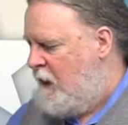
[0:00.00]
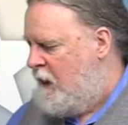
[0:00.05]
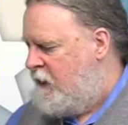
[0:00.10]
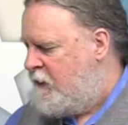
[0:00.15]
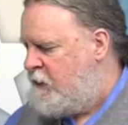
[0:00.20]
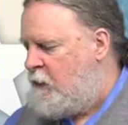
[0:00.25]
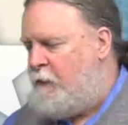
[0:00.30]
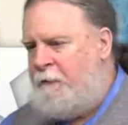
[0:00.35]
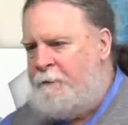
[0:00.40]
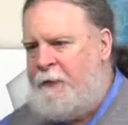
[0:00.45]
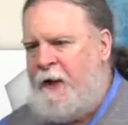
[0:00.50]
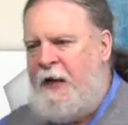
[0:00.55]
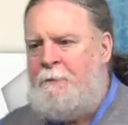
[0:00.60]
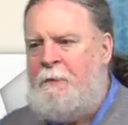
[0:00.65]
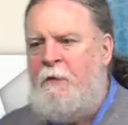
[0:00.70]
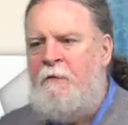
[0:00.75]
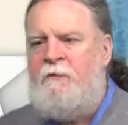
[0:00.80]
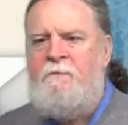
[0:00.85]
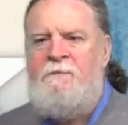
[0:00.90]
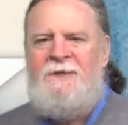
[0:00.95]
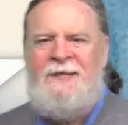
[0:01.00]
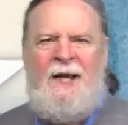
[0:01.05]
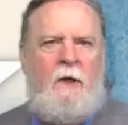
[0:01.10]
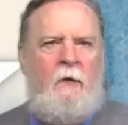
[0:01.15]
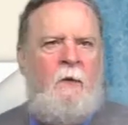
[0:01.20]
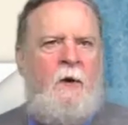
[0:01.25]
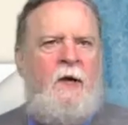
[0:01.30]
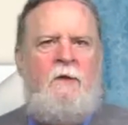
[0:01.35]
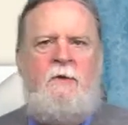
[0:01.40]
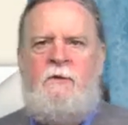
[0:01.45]
So when people from
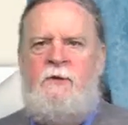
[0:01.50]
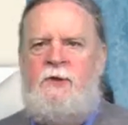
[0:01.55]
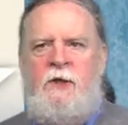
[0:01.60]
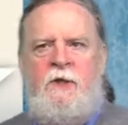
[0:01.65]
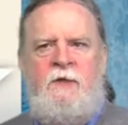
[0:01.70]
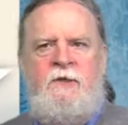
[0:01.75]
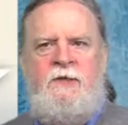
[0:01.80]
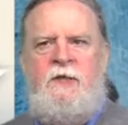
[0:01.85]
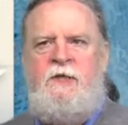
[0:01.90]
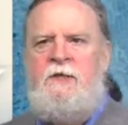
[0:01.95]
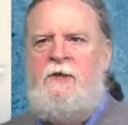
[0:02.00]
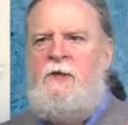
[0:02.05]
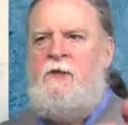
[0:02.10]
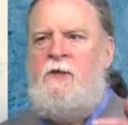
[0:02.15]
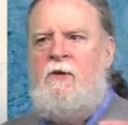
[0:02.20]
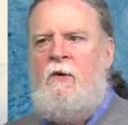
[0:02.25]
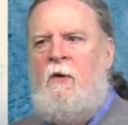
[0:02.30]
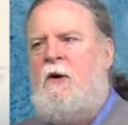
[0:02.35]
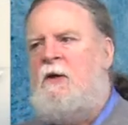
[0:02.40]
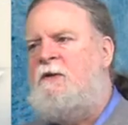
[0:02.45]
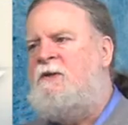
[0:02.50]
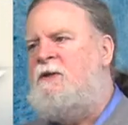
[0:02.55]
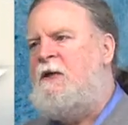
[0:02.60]
Delaware to New Jersey to New York